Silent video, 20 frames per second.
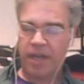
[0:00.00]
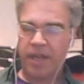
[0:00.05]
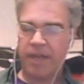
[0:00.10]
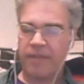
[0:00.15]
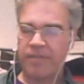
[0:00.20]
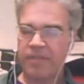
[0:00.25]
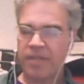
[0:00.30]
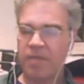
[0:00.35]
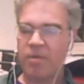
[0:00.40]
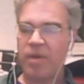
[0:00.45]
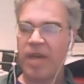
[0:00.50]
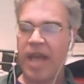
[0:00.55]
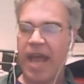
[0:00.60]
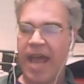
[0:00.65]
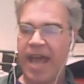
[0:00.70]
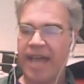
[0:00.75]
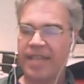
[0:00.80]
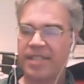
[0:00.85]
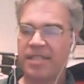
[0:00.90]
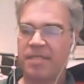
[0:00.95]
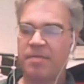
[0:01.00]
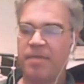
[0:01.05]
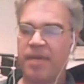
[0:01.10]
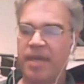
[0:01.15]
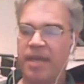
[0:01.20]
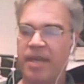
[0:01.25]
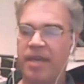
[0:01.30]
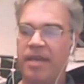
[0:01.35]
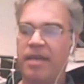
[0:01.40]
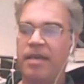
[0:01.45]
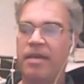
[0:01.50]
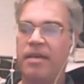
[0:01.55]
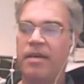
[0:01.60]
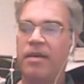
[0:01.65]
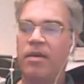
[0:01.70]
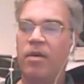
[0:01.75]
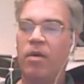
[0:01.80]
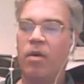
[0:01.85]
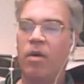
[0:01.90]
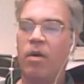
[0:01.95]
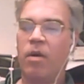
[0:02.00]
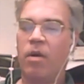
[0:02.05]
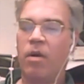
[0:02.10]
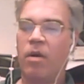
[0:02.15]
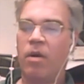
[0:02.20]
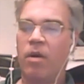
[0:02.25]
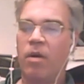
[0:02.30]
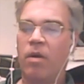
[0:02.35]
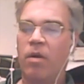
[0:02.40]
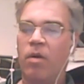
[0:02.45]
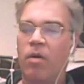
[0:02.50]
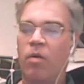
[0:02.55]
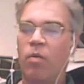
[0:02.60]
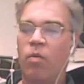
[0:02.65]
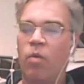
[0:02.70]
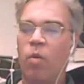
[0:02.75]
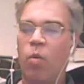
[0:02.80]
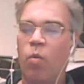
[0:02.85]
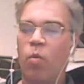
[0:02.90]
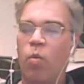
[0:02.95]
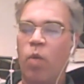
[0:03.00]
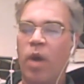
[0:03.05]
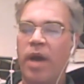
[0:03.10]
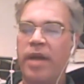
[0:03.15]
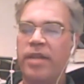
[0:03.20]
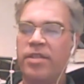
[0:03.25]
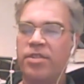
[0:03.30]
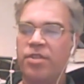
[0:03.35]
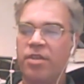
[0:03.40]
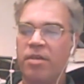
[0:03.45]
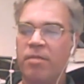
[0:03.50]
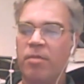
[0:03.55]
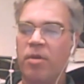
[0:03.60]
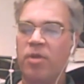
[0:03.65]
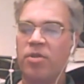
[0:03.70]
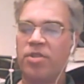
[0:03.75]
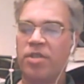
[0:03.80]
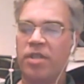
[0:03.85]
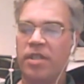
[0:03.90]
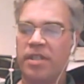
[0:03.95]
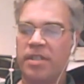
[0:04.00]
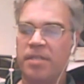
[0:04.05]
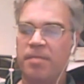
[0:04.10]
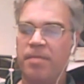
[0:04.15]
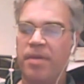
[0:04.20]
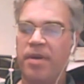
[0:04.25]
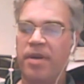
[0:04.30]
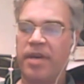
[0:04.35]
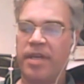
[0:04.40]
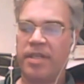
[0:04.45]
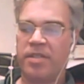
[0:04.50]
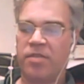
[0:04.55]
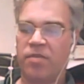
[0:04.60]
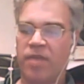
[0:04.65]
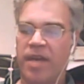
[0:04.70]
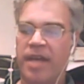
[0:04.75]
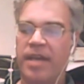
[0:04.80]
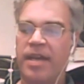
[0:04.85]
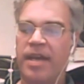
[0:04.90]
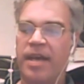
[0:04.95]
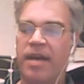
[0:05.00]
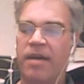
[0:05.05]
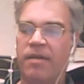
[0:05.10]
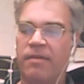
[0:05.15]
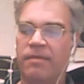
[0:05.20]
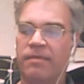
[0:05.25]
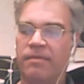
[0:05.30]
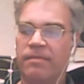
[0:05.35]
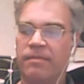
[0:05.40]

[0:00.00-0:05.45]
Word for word: if someone asks me, what is your emotional experience right now?